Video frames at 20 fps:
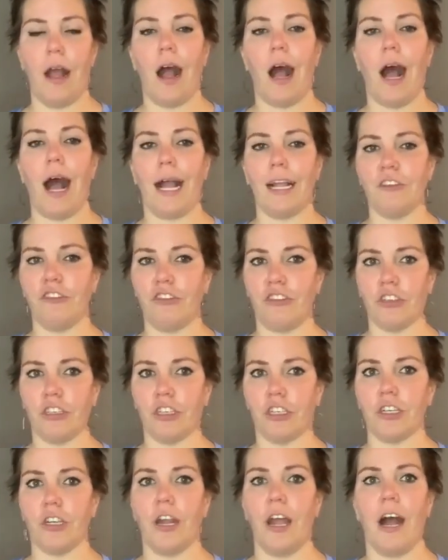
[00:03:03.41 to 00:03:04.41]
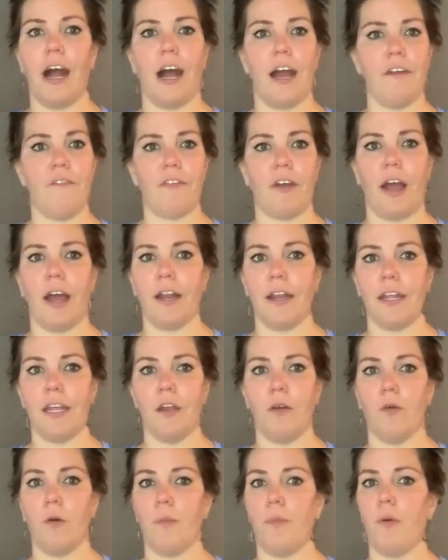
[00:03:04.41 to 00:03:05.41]
High sugar, high fat
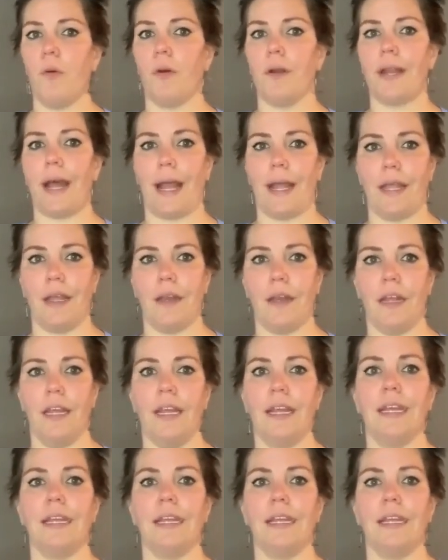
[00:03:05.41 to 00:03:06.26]
equal poor diet.